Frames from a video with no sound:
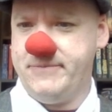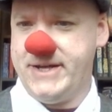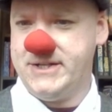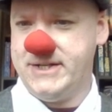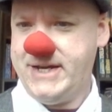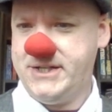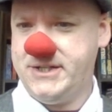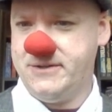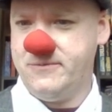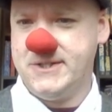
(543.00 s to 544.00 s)

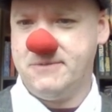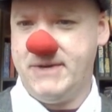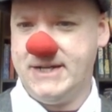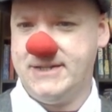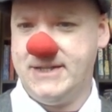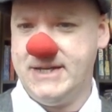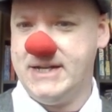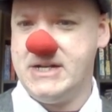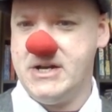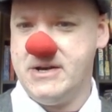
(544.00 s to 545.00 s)
imagination which makes the
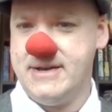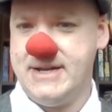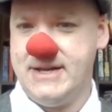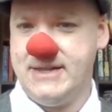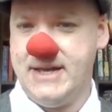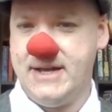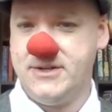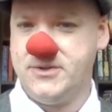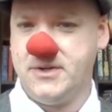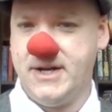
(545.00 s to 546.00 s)
unknown and the
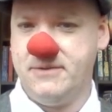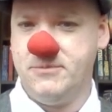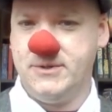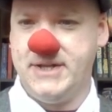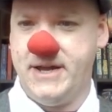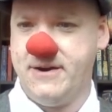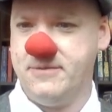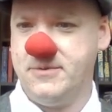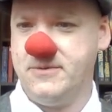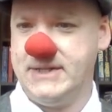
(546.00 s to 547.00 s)
untried more
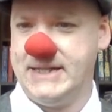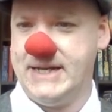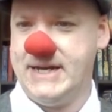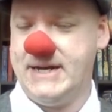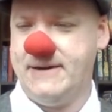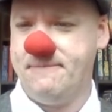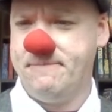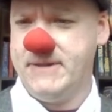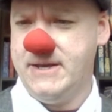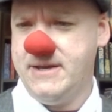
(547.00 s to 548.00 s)
terrible than they are.
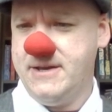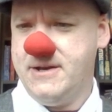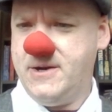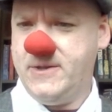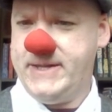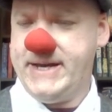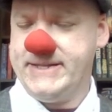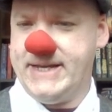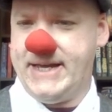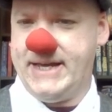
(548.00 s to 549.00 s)
On the
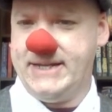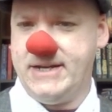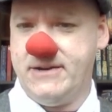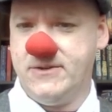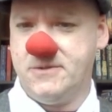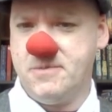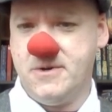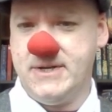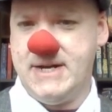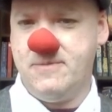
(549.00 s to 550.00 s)
other hand, I was
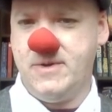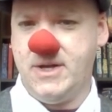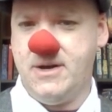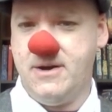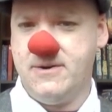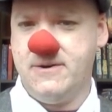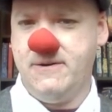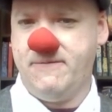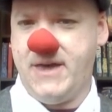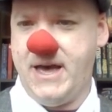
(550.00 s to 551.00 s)
brought up with a
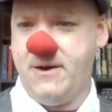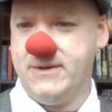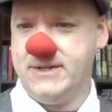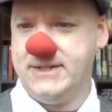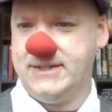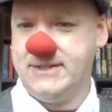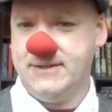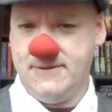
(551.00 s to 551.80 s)
horror of cowardice